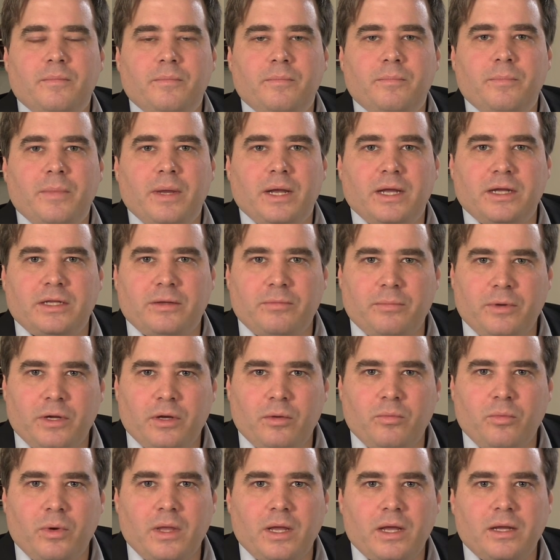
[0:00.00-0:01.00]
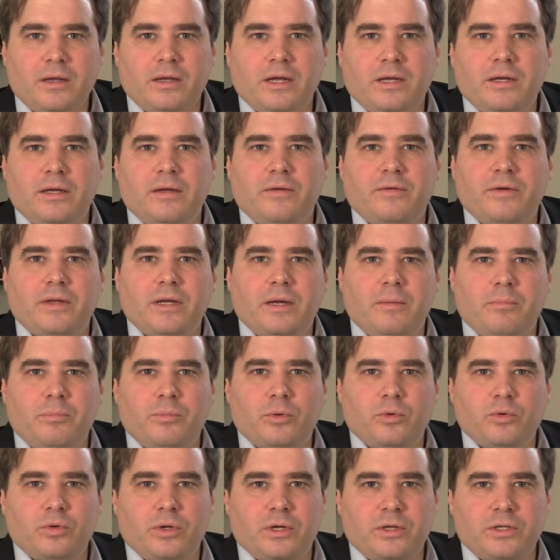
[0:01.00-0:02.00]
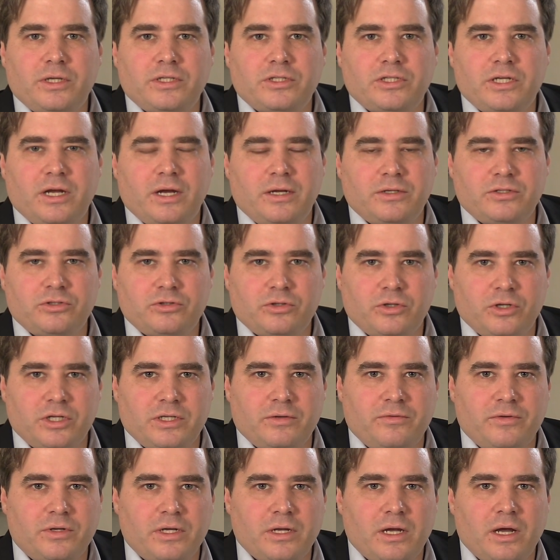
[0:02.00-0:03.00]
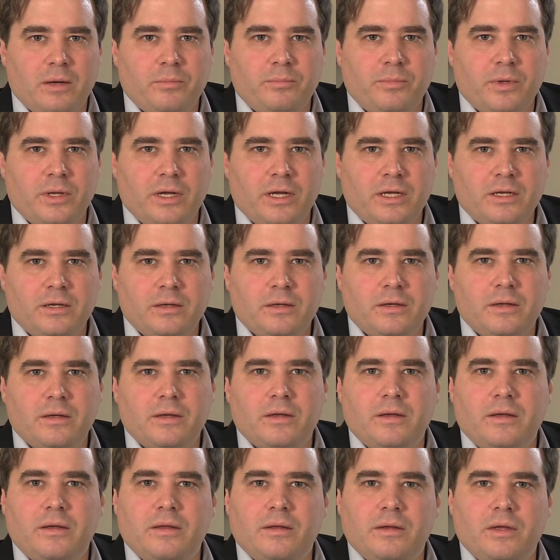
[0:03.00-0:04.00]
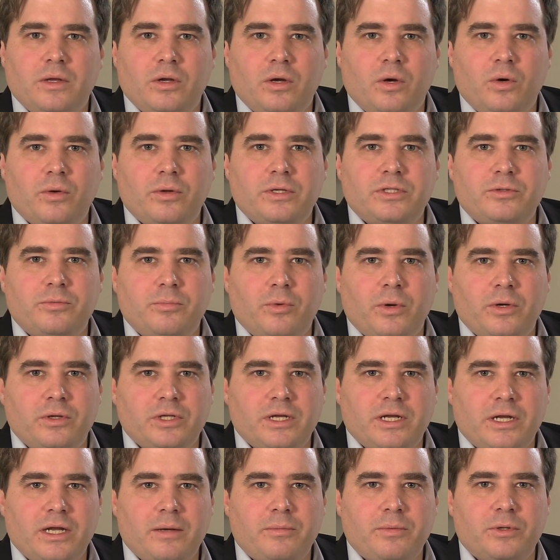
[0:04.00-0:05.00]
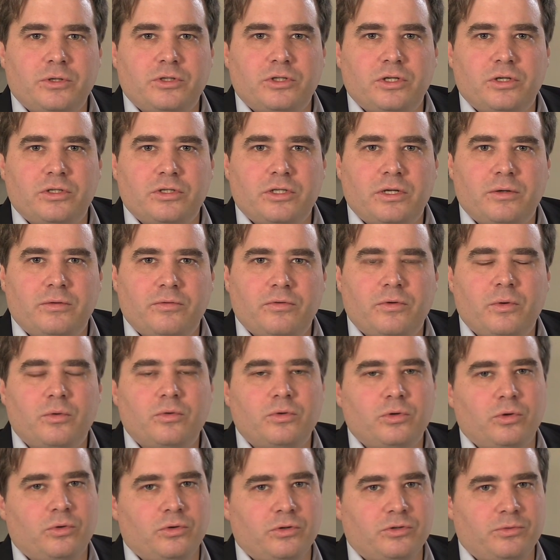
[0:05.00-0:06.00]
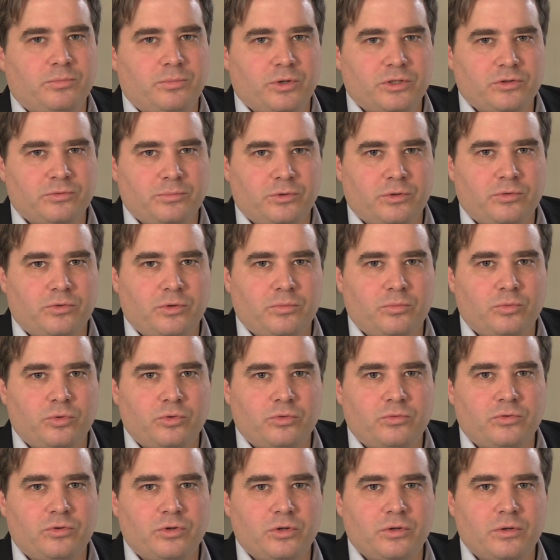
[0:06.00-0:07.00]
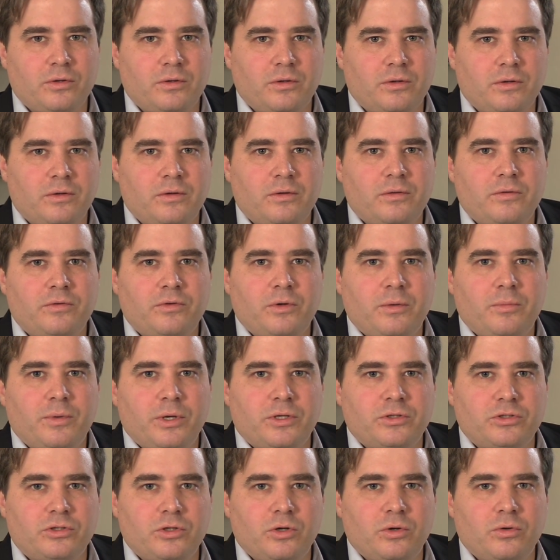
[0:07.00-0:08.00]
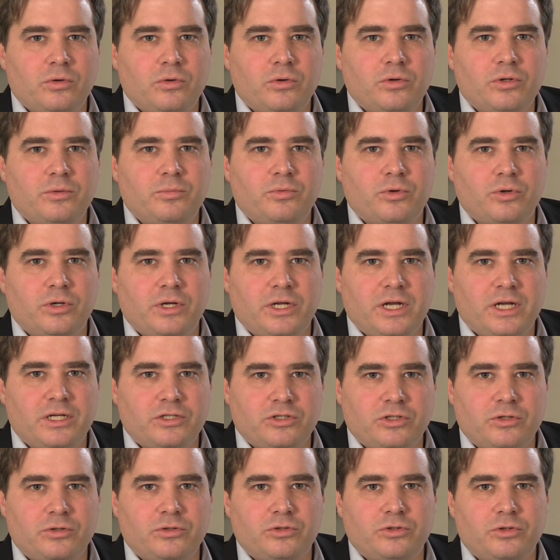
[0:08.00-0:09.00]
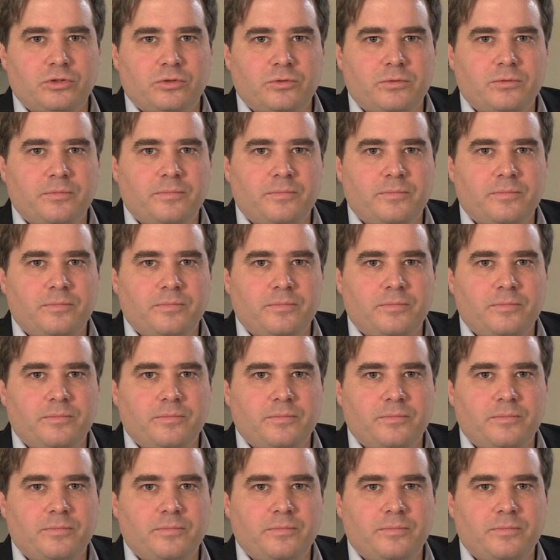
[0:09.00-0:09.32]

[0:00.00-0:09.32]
Please be aware that if the employee decides to leave the company, the corresponding images and photos must be removed from external communications.